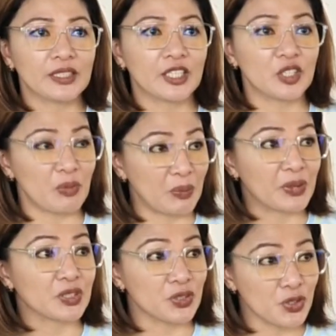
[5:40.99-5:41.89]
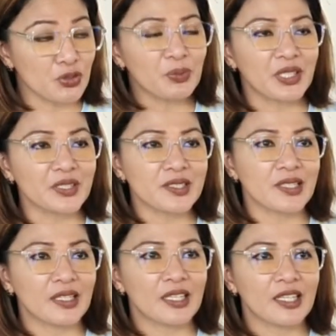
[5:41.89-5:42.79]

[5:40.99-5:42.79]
Like the members, consumers,